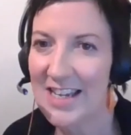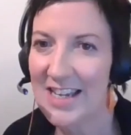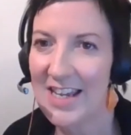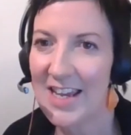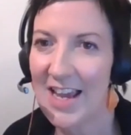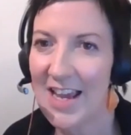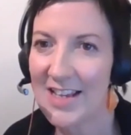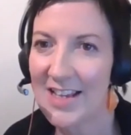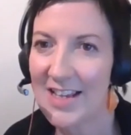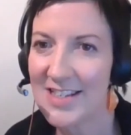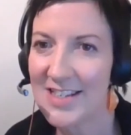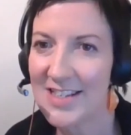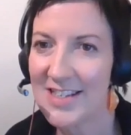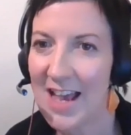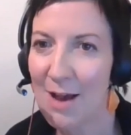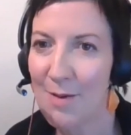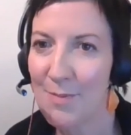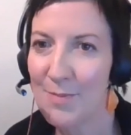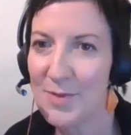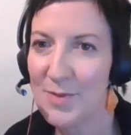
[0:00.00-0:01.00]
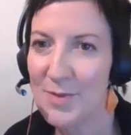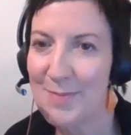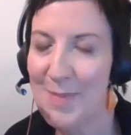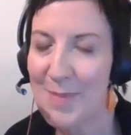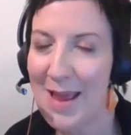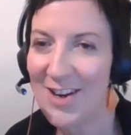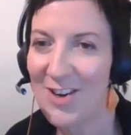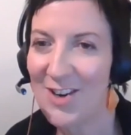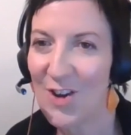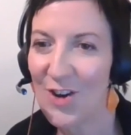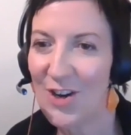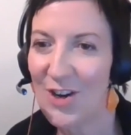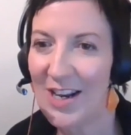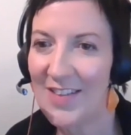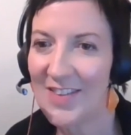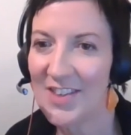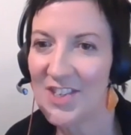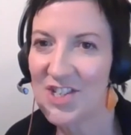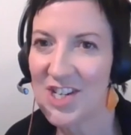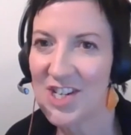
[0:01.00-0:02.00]
D has um, just made a note
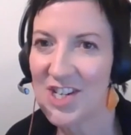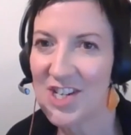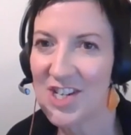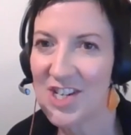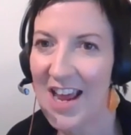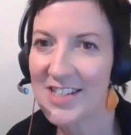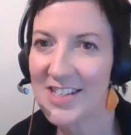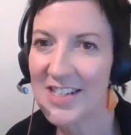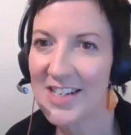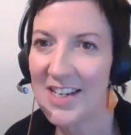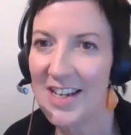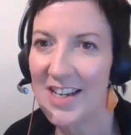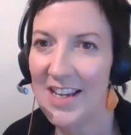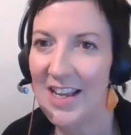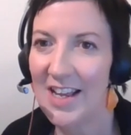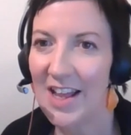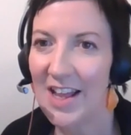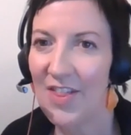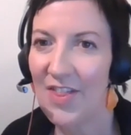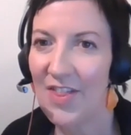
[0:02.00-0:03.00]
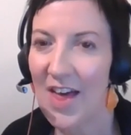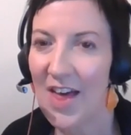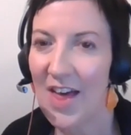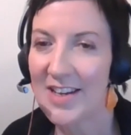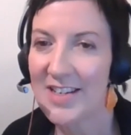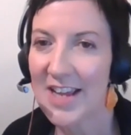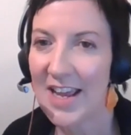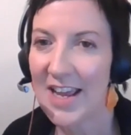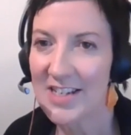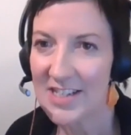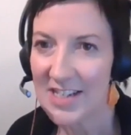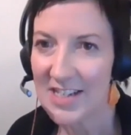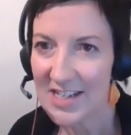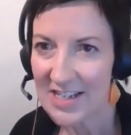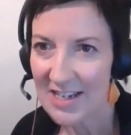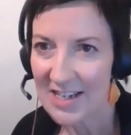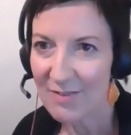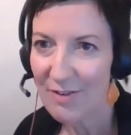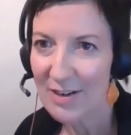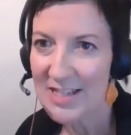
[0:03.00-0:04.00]
in the chat that A R
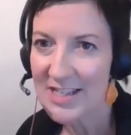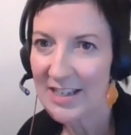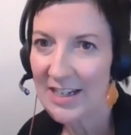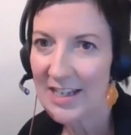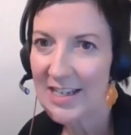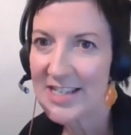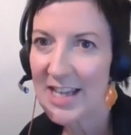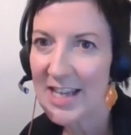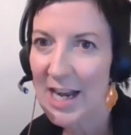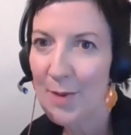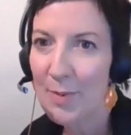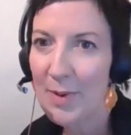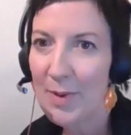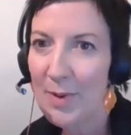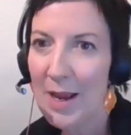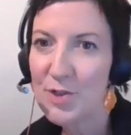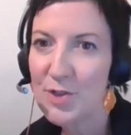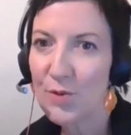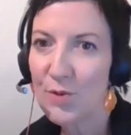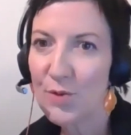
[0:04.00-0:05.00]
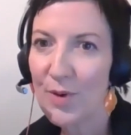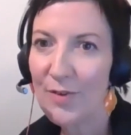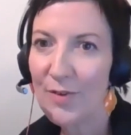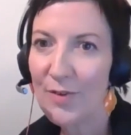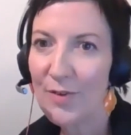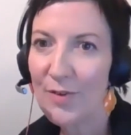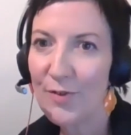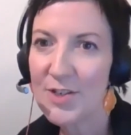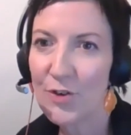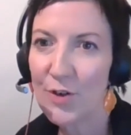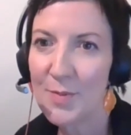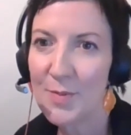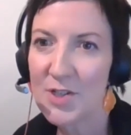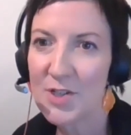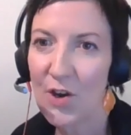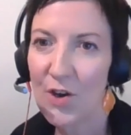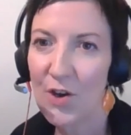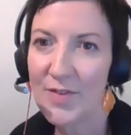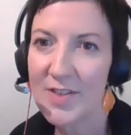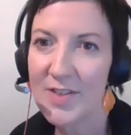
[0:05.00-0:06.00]
T D recently set up an Aboriginal reference
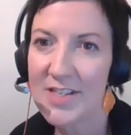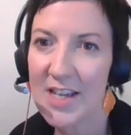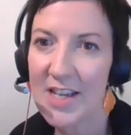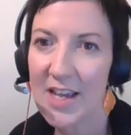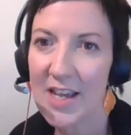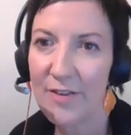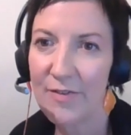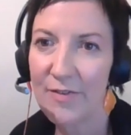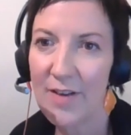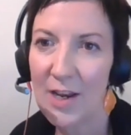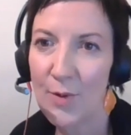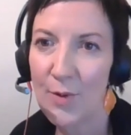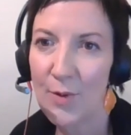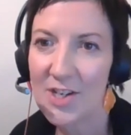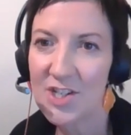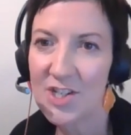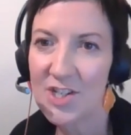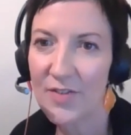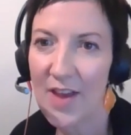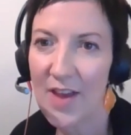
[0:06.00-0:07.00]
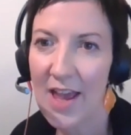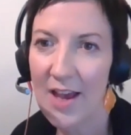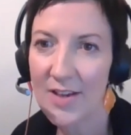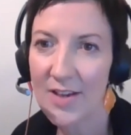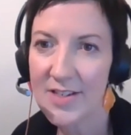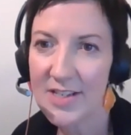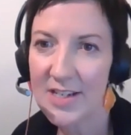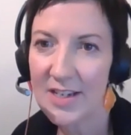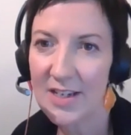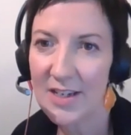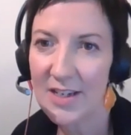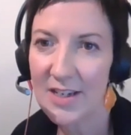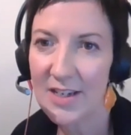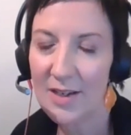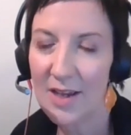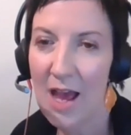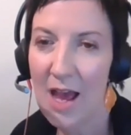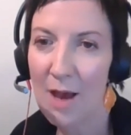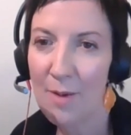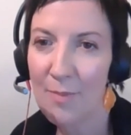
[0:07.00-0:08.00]
group to oversee an evaluation of
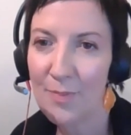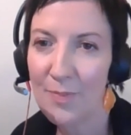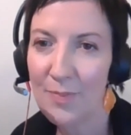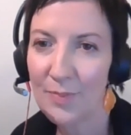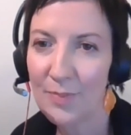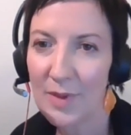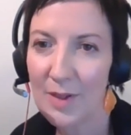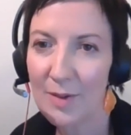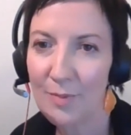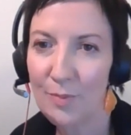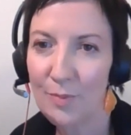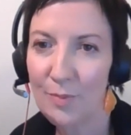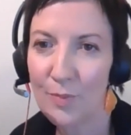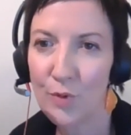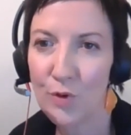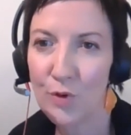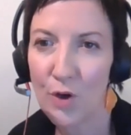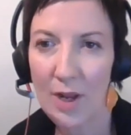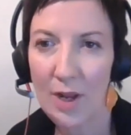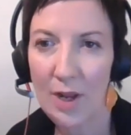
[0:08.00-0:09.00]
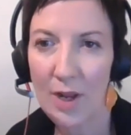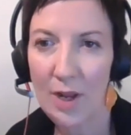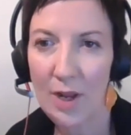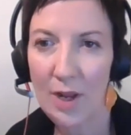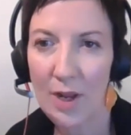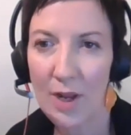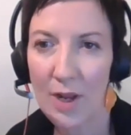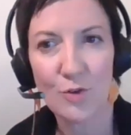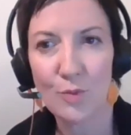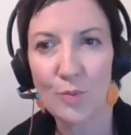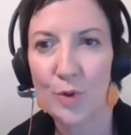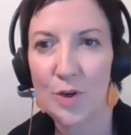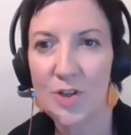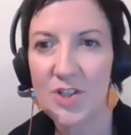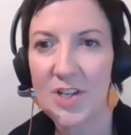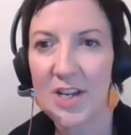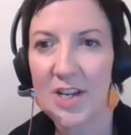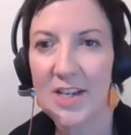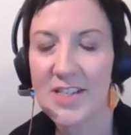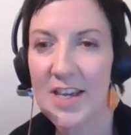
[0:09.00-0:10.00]
housing um, products
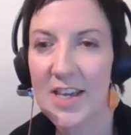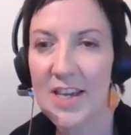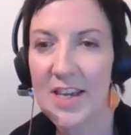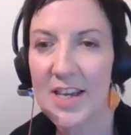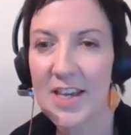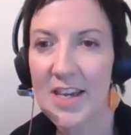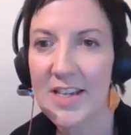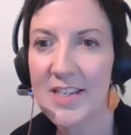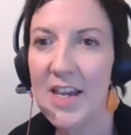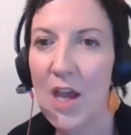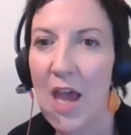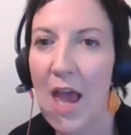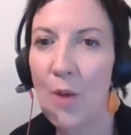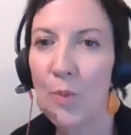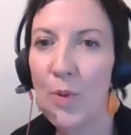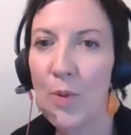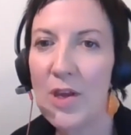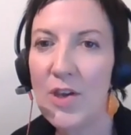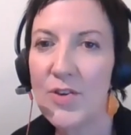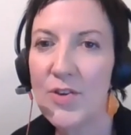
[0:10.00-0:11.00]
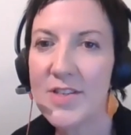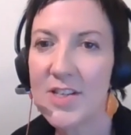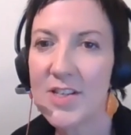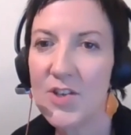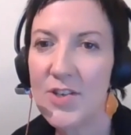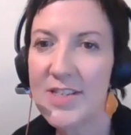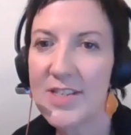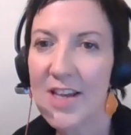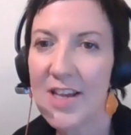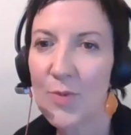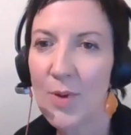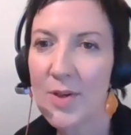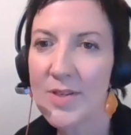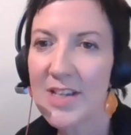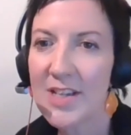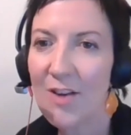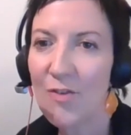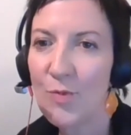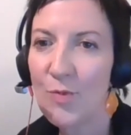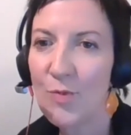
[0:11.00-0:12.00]
or projects, I guess, and we use the New
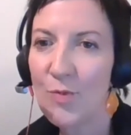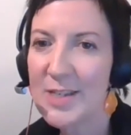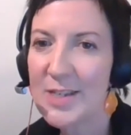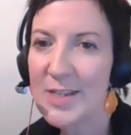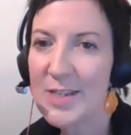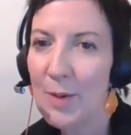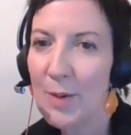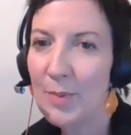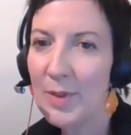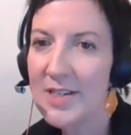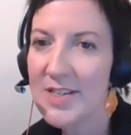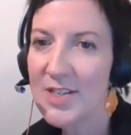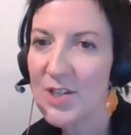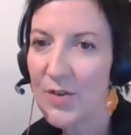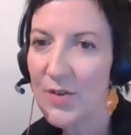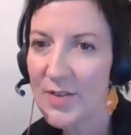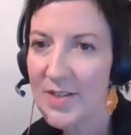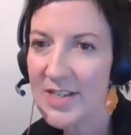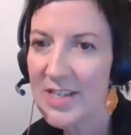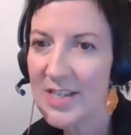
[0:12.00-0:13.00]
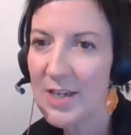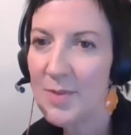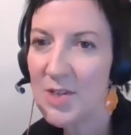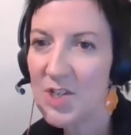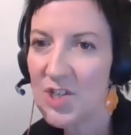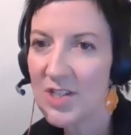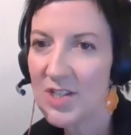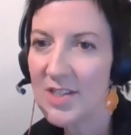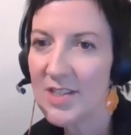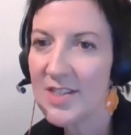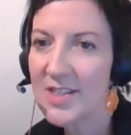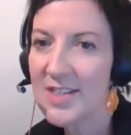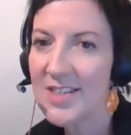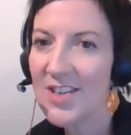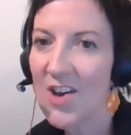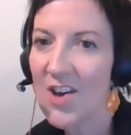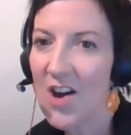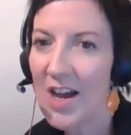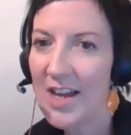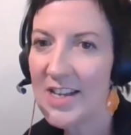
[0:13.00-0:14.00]
South Wales Government's Public Service
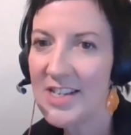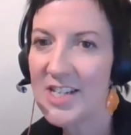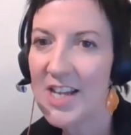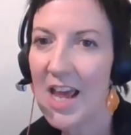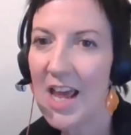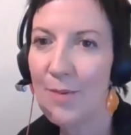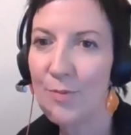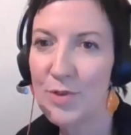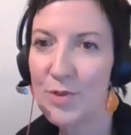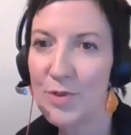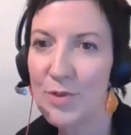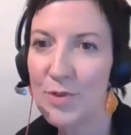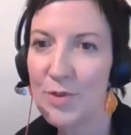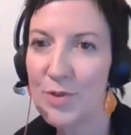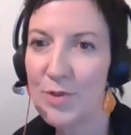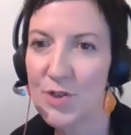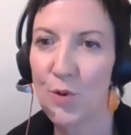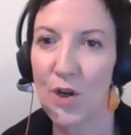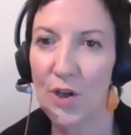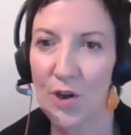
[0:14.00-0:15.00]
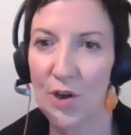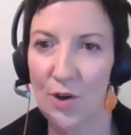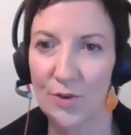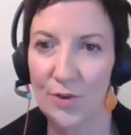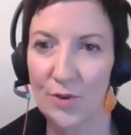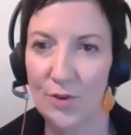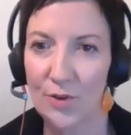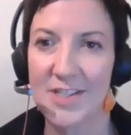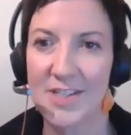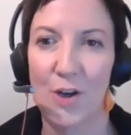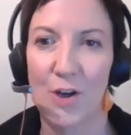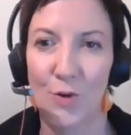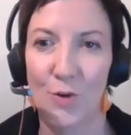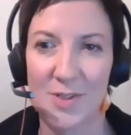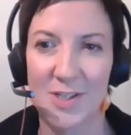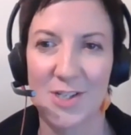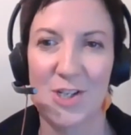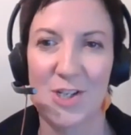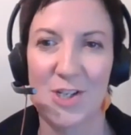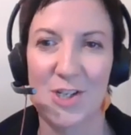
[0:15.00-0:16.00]
Commission's Guide to Aboriginal Protocols
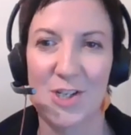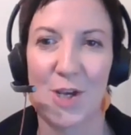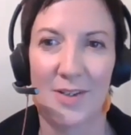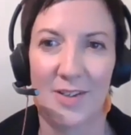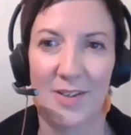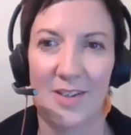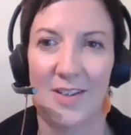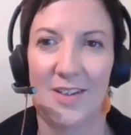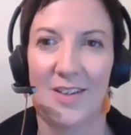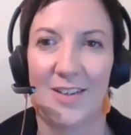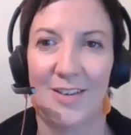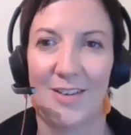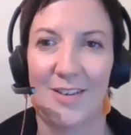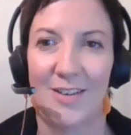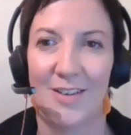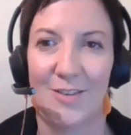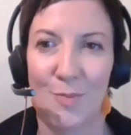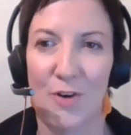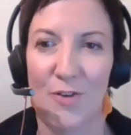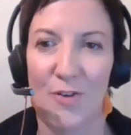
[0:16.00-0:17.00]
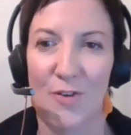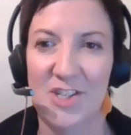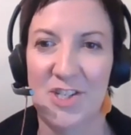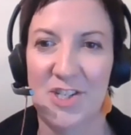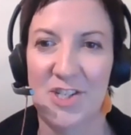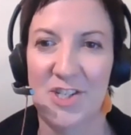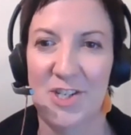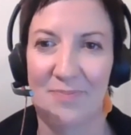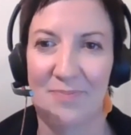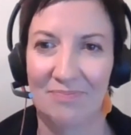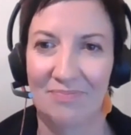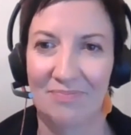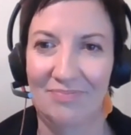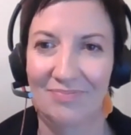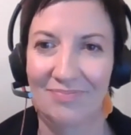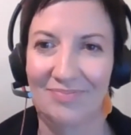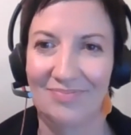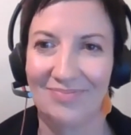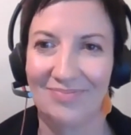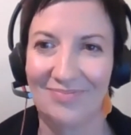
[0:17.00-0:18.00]
to help determine
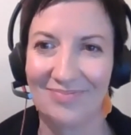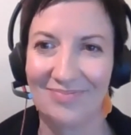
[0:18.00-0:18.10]
remunerations.